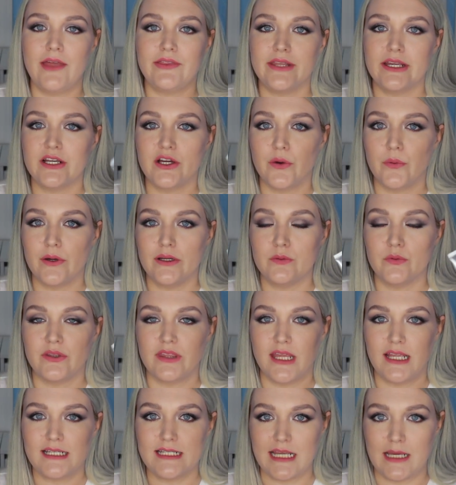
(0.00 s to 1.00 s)
and then go in
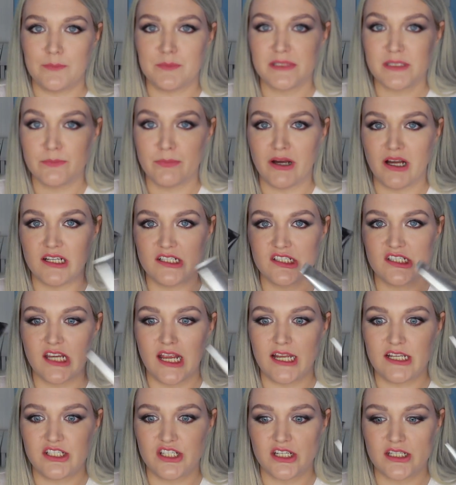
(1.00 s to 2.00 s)
with a damp sponge
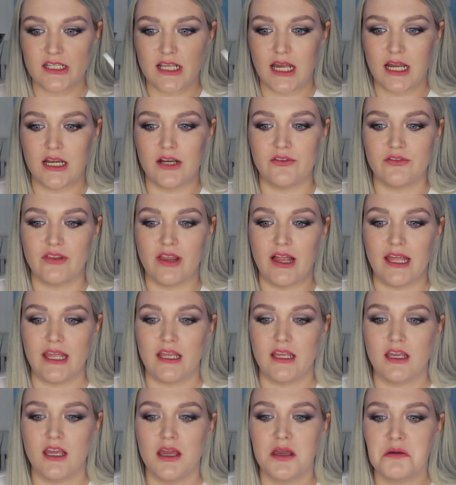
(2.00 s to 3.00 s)
and just kind of
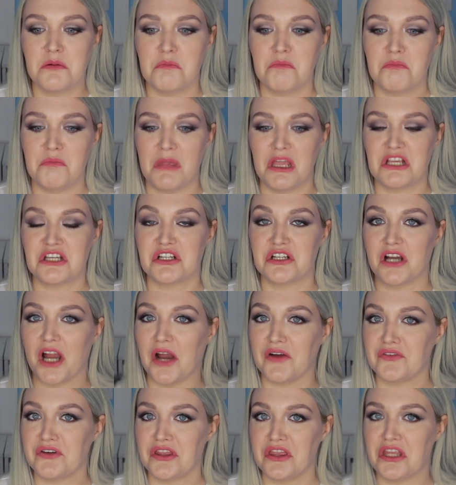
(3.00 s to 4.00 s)
like make sure
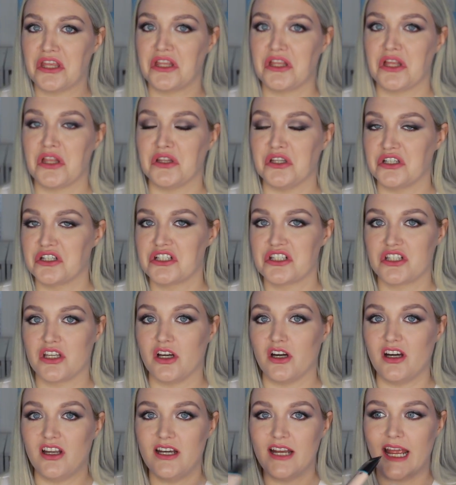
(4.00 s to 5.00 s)
everything looks
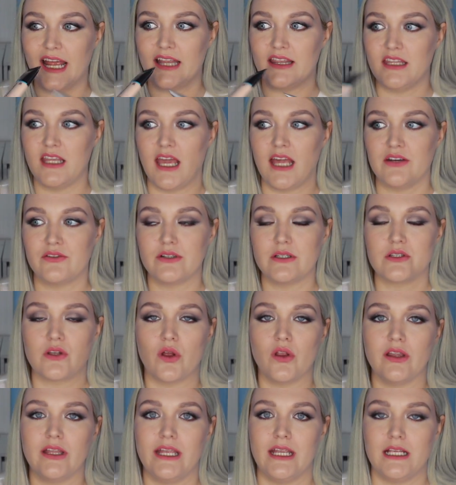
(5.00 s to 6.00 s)
good, and the end
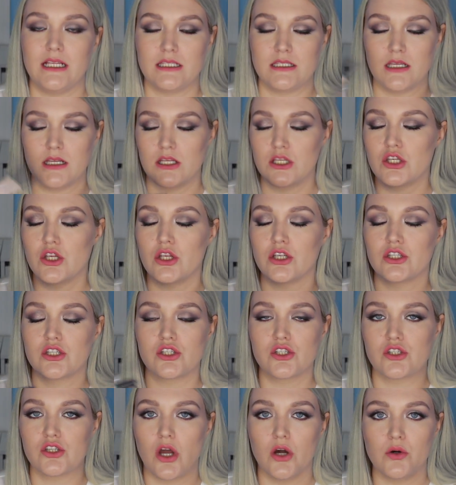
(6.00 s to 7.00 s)
result is
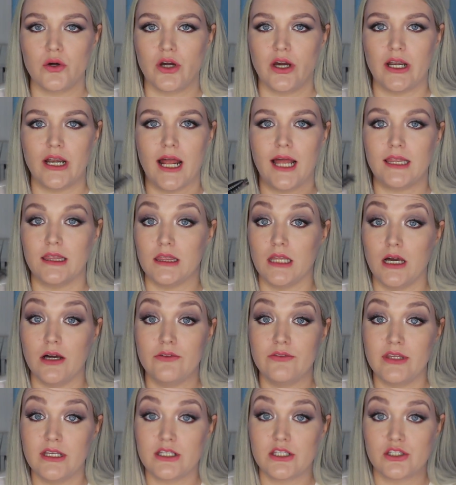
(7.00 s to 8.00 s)
so good. I
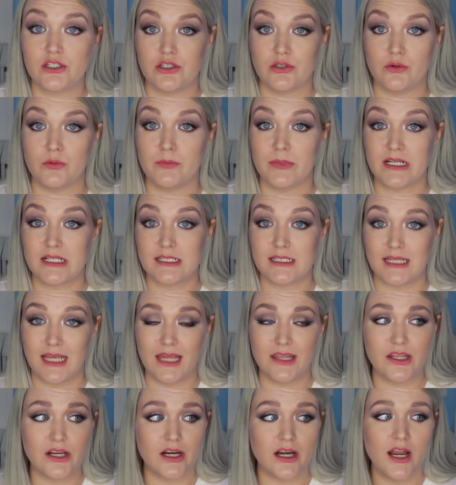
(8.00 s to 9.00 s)
love these two mixed
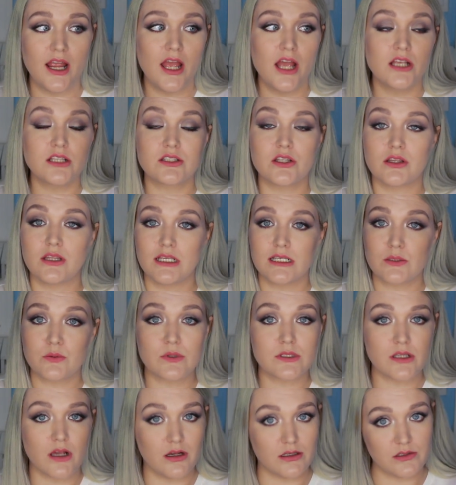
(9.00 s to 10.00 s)
together, so this
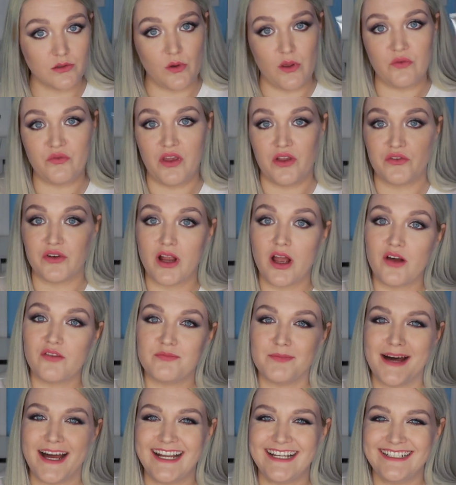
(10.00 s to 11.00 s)
was also a favorite of
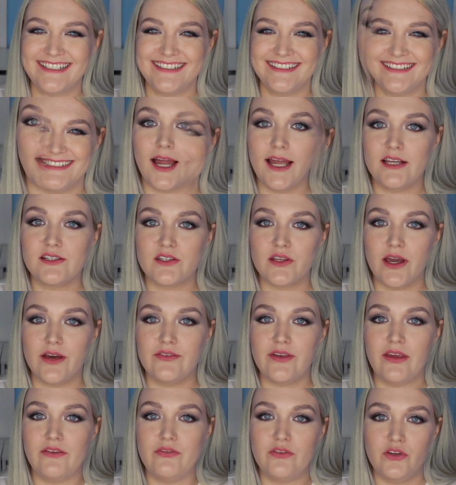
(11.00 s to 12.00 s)
mine. I also
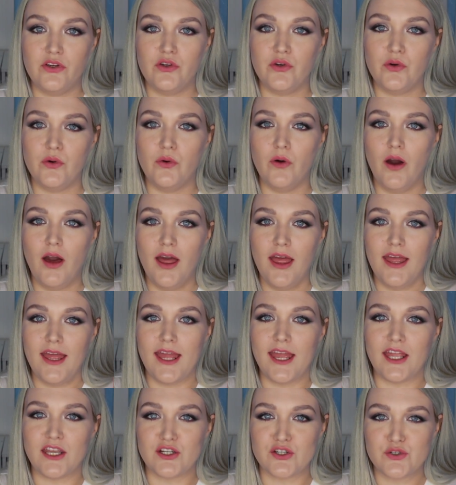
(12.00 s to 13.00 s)
have a few
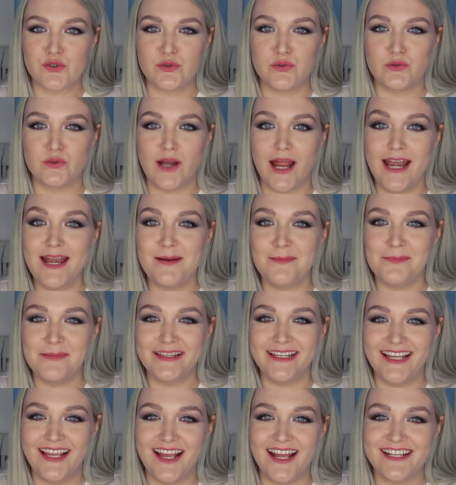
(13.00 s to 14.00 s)

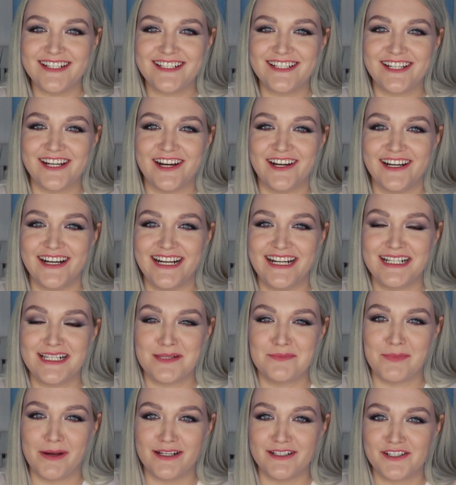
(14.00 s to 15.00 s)
incredibly dirty
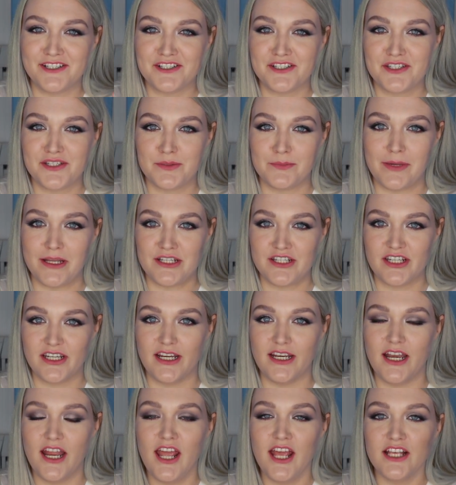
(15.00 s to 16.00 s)
sponges to
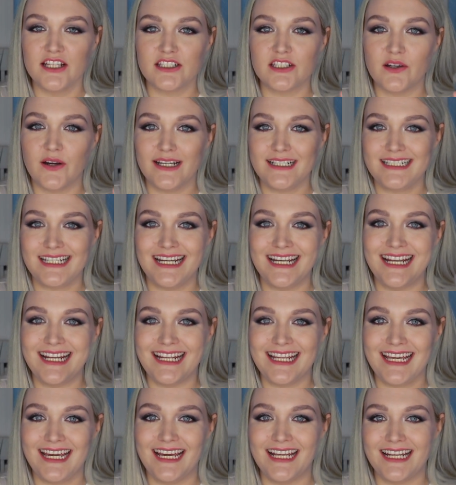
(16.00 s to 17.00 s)
mention. So I
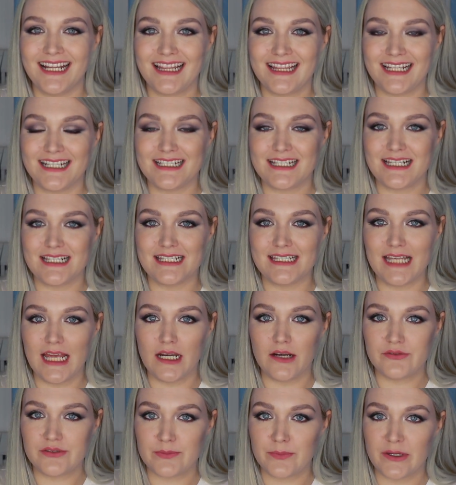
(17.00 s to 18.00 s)
did get this
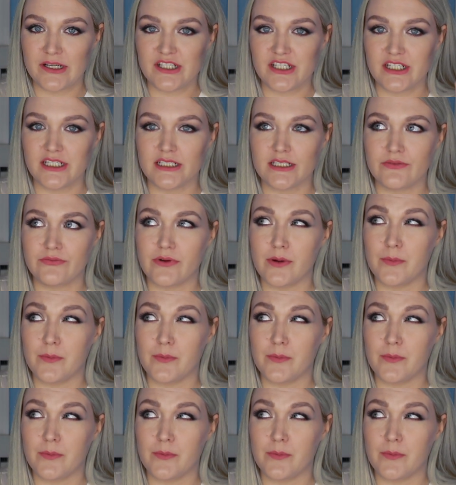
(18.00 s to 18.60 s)
set of sponges